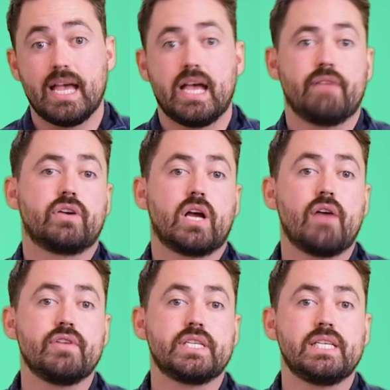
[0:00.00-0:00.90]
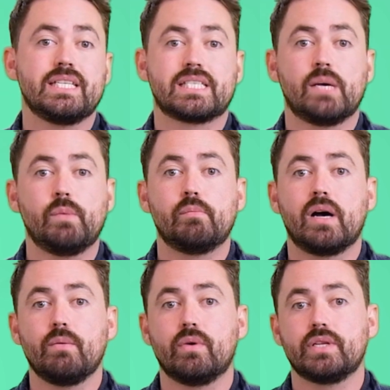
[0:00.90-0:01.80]
And for currencies, someone
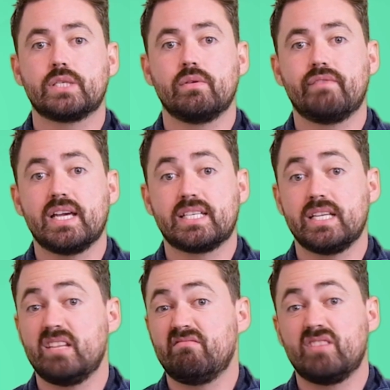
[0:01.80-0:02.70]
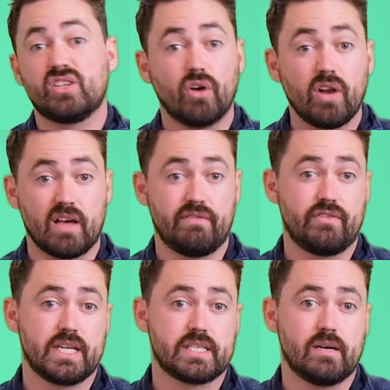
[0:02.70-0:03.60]
might want to invest in the dollar, for
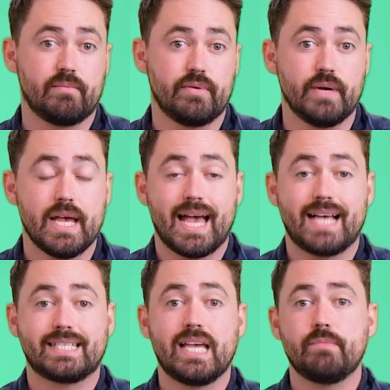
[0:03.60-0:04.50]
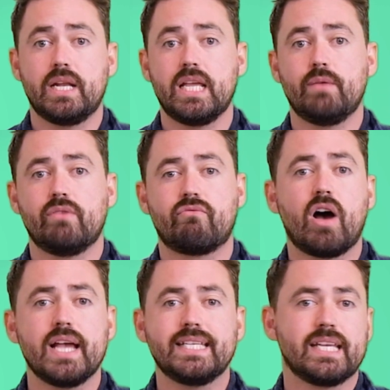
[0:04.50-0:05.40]
example, as they believe with
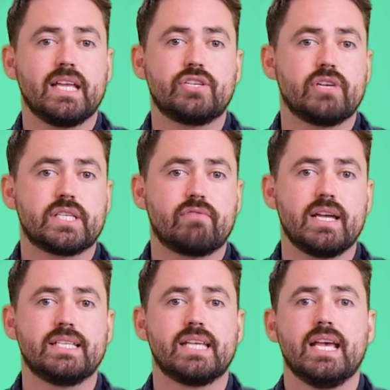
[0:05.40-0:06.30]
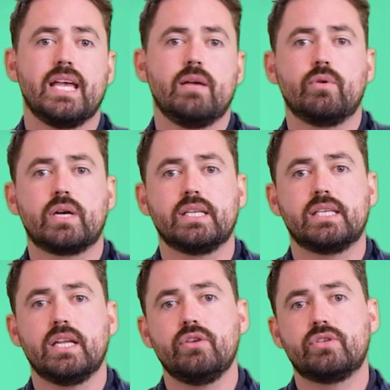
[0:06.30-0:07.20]
rising interest rates, it will
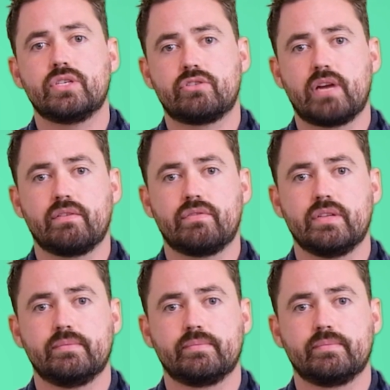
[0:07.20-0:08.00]
continue to strengthen.